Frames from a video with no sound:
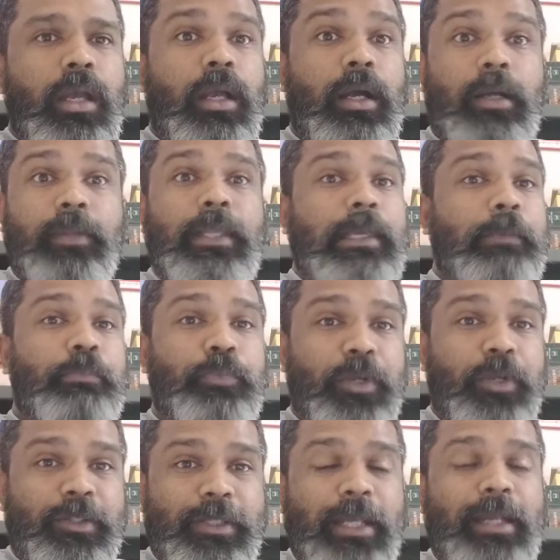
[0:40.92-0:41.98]
The
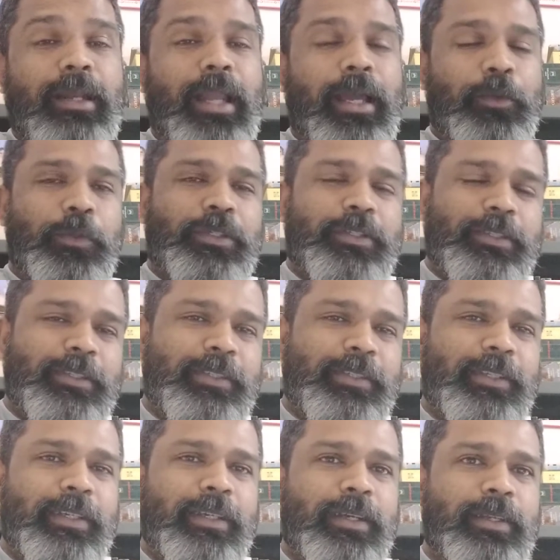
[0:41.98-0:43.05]
present languages,
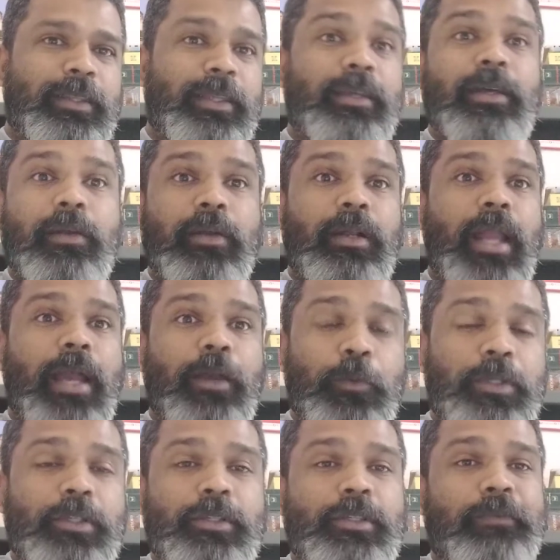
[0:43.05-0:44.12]
the current
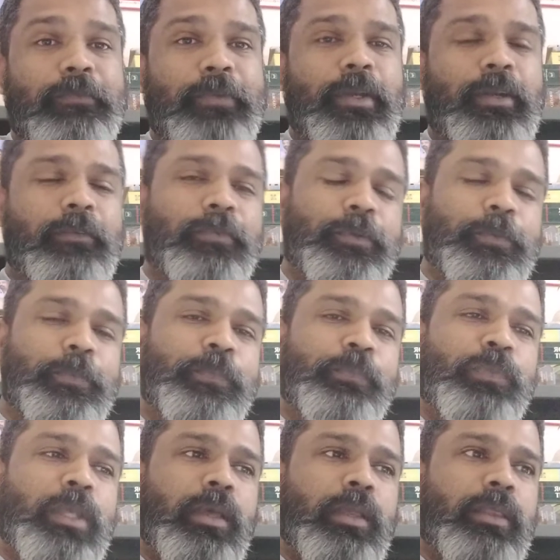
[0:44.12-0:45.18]
languages in front of you,
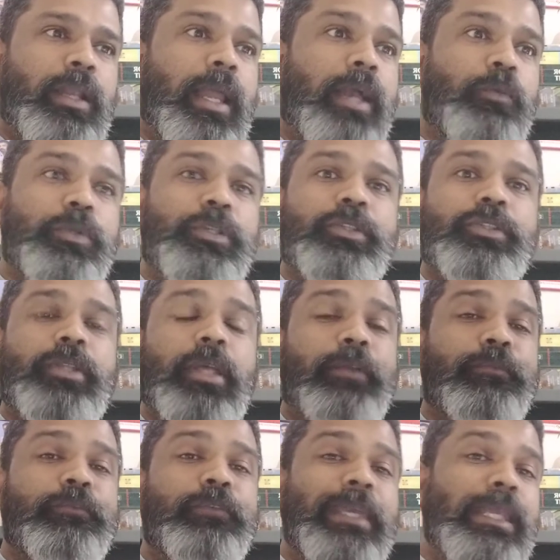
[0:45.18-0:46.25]
the languages
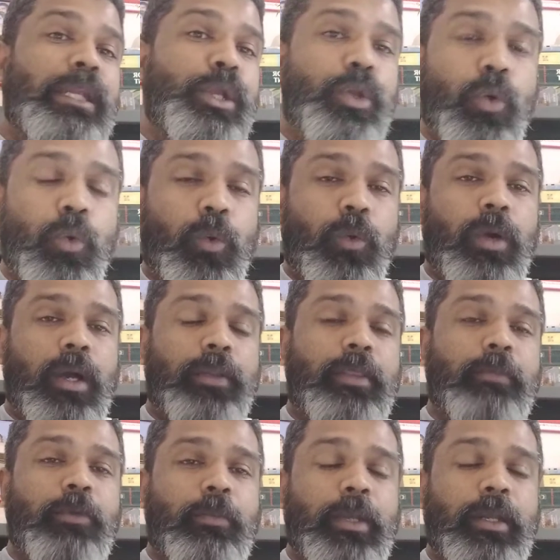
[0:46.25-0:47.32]
that we know at the
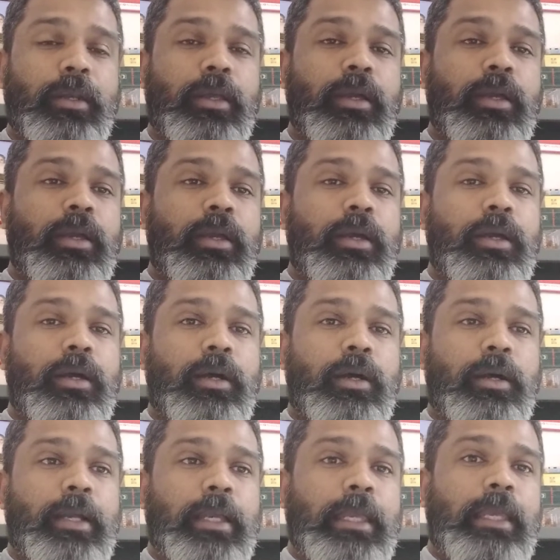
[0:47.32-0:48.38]
moment
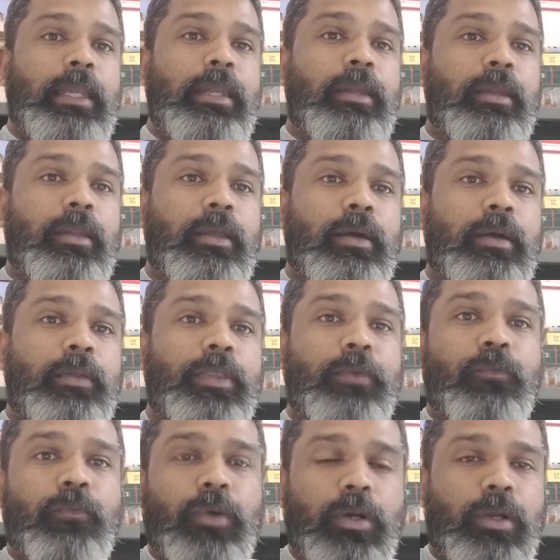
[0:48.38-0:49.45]
in the
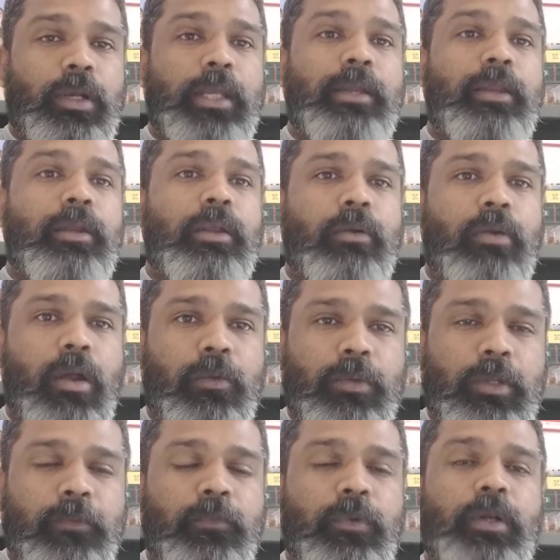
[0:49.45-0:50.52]
world, in and
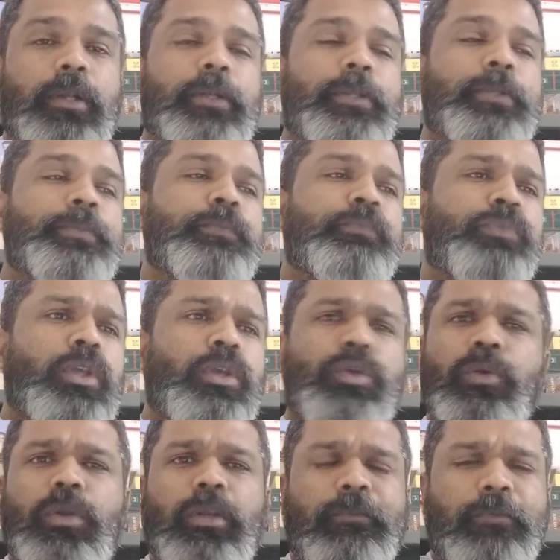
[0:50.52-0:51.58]
around the world.
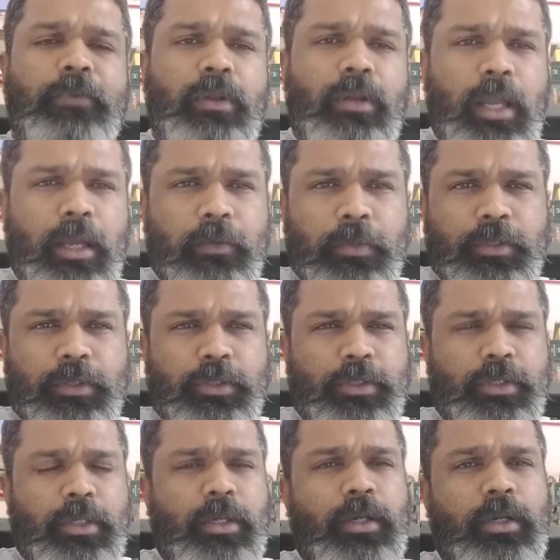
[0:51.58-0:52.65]
You know different
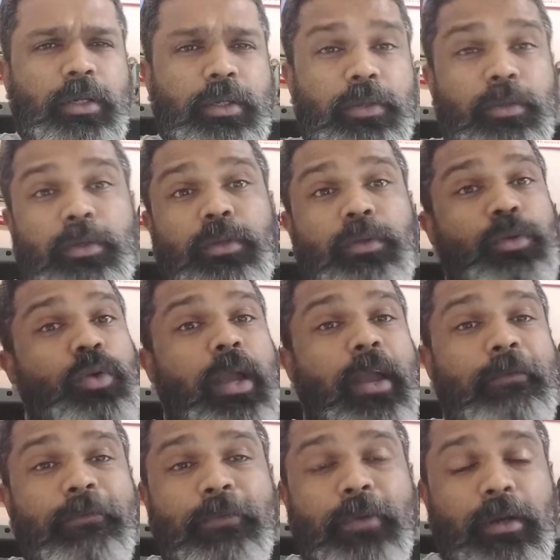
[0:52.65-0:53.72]
languages. You
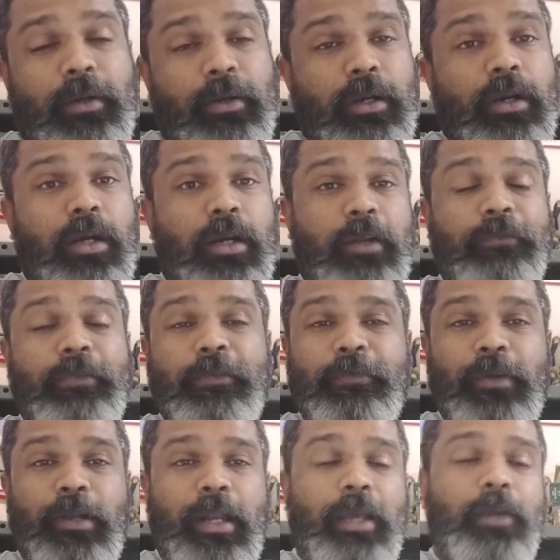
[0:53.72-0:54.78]
have heard of
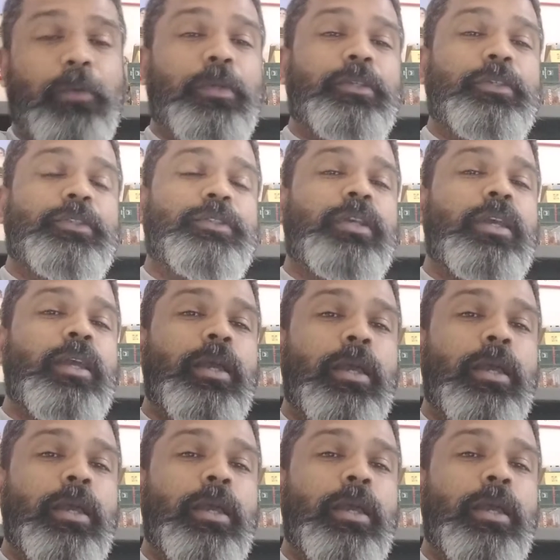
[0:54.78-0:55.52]
different languages.